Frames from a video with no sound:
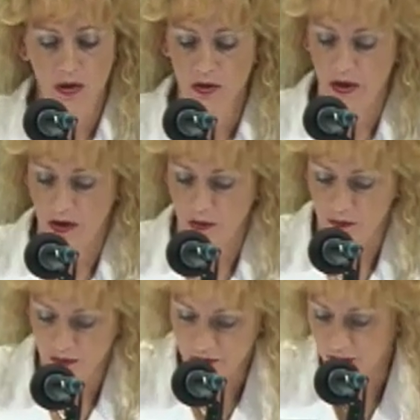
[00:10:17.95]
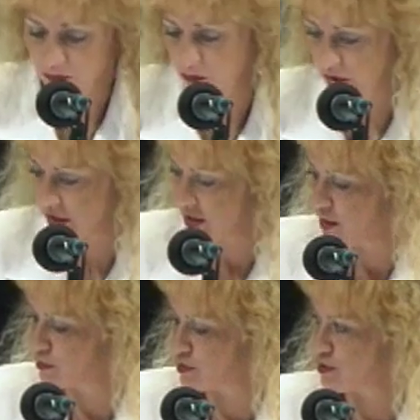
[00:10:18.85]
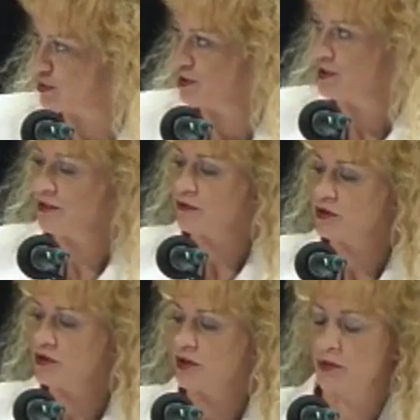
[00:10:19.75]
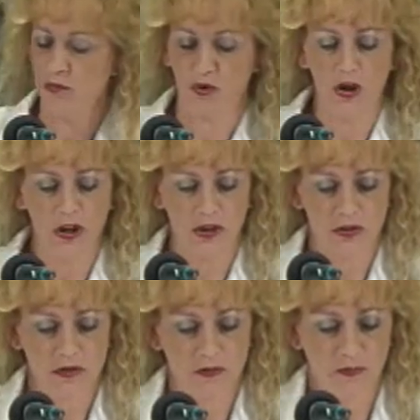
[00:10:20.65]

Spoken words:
Now, when it comes to the difference in price,